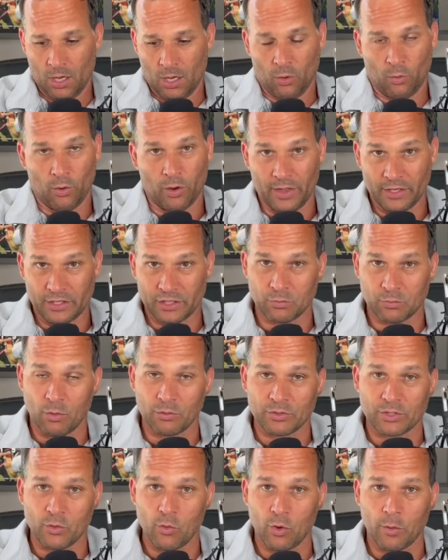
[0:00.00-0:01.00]
where they just won't
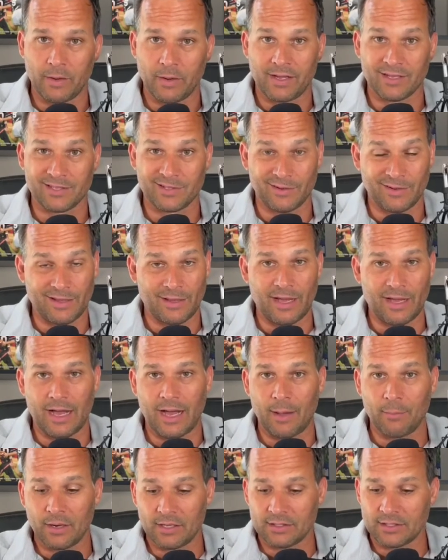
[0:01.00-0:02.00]
score because
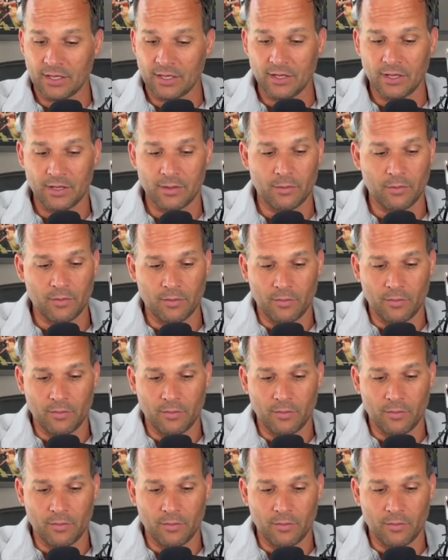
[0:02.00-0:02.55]
I'm going to tell you,